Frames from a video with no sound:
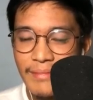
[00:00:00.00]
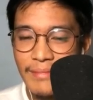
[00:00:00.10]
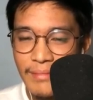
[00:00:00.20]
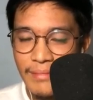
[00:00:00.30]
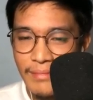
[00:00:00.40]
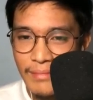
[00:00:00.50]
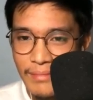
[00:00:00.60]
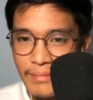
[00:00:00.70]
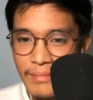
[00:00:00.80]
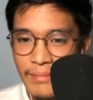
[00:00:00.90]

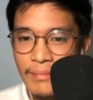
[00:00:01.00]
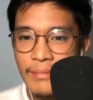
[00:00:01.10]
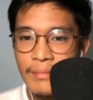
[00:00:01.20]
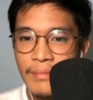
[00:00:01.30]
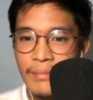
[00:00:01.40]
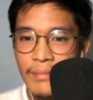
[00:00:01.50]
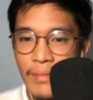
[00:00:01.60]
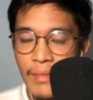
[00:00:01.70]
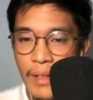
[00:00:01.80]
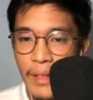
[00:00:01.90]

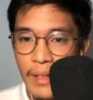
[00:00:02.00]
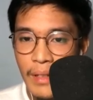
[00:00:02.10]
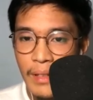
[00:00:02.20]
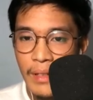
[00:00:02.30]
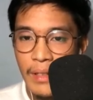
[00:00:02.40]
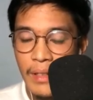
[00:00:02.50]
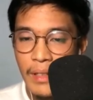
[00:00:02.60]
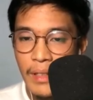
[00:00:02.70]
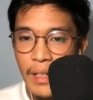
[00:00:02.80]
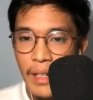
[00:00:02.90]

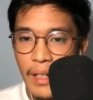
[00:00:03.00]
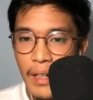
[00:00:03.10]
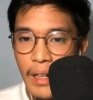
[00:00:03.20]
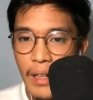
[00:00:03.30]
(not speaking)